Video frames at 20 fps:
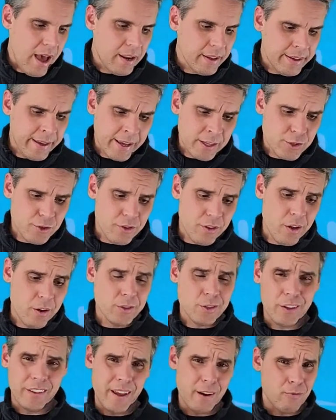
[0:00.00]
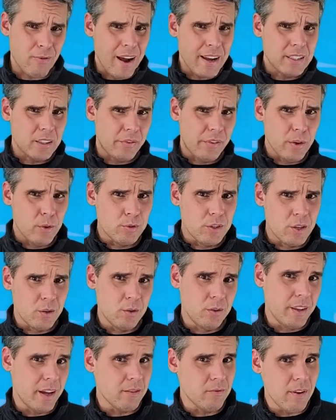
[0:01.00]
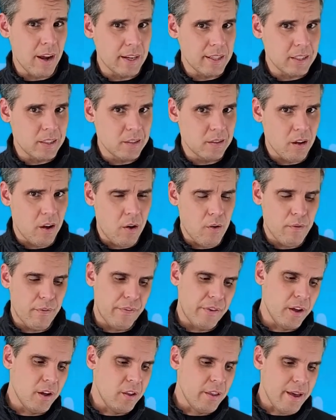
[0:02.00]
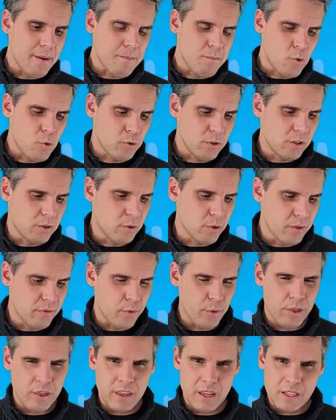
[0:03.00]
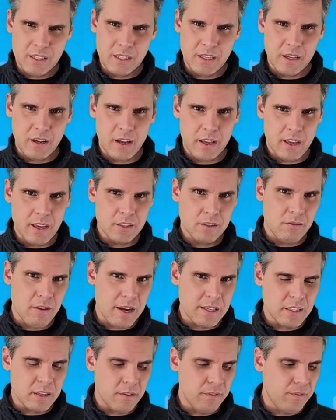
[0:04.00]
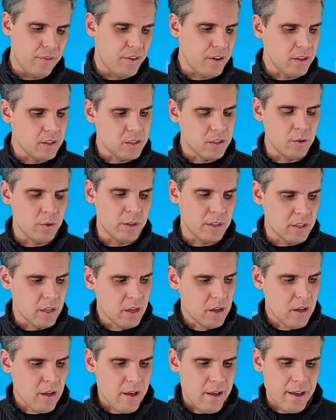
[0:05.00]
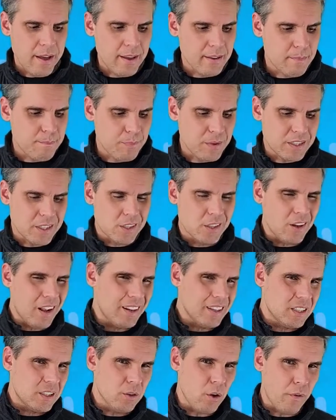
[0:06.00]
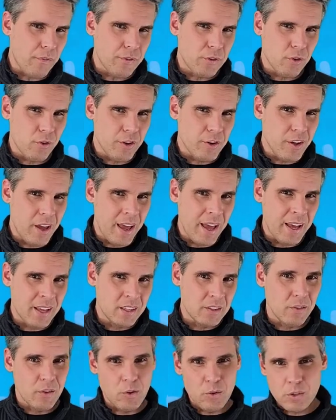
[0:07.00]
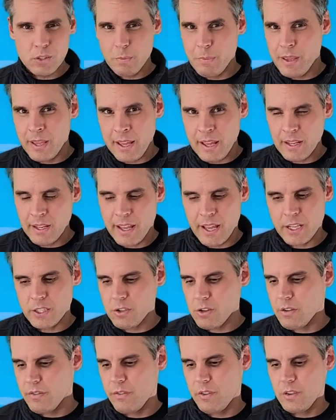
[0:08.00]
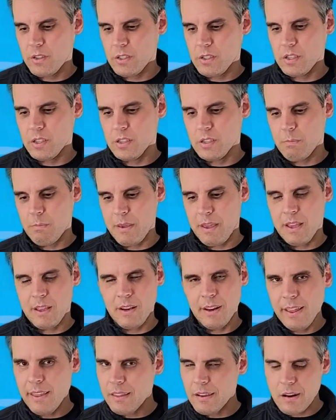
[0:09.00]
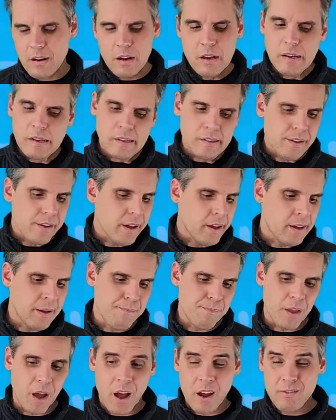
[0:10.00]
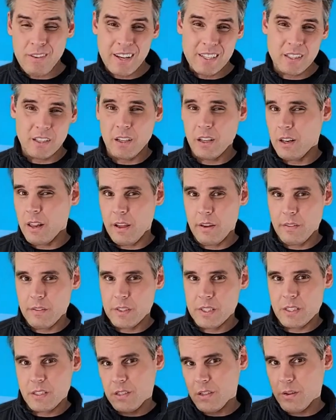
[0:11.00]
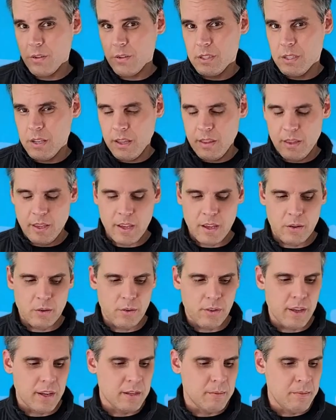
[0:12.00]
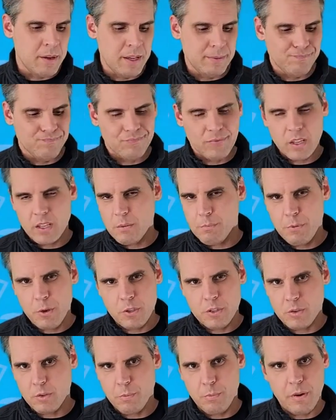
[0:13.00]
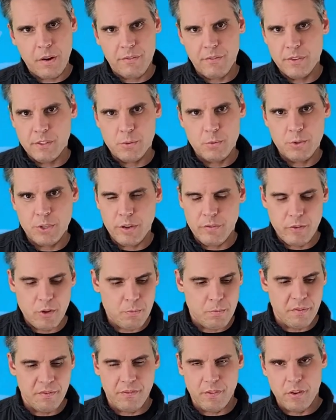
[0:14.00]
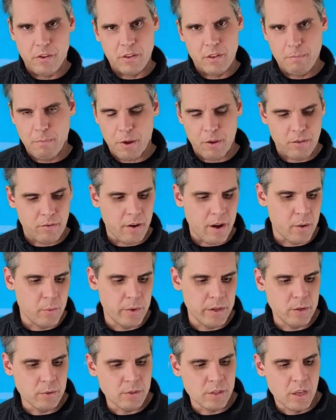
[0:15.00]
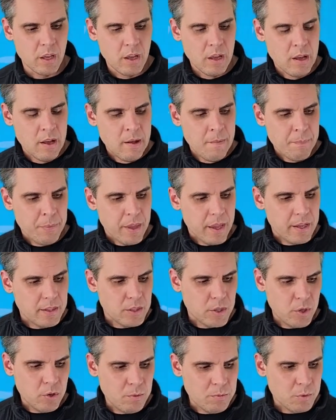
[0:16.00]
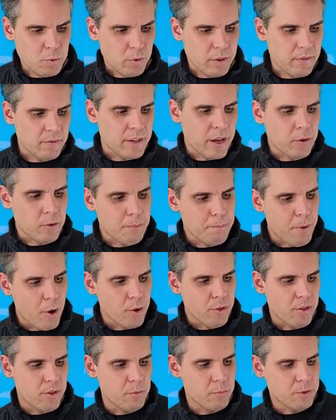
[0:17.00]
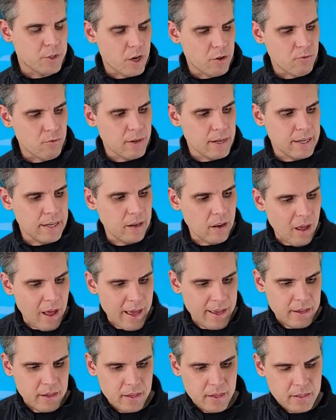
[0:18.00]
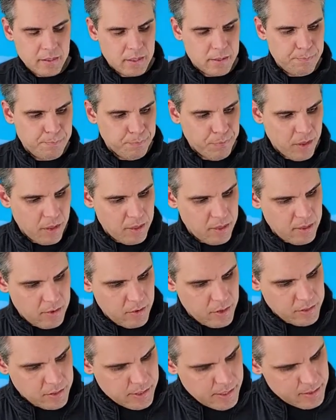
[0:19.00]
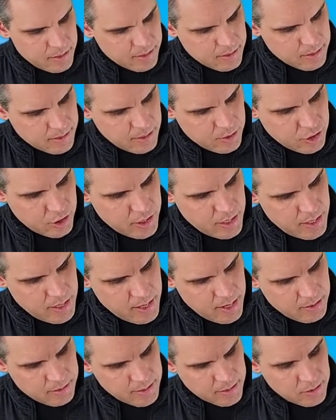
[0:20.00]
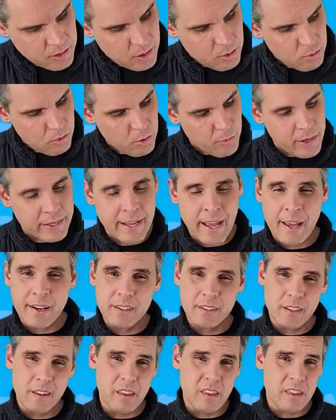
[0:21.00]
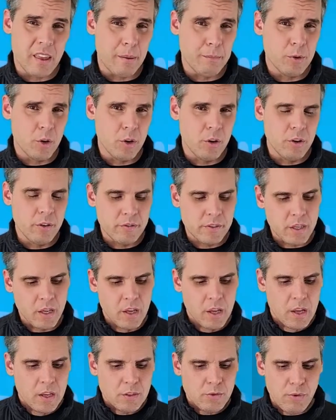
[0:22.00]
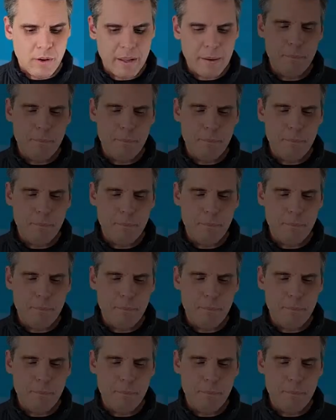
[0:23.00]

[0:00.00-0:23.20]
alcantara though has got that race feel to it, that rally style feel, that more sort of authentic, I guess, racing feel to it. Slightly softer on your hands, of course, being alcantara versus being leather. iRacing gloves, it's neither here nor there to me. Personal preference, whichever you prefer, they're both great wheels. In terms, what they've done on both of them, which I really like, is that you can see the stitching here doesn't go all the way down into the thumb grooves. It's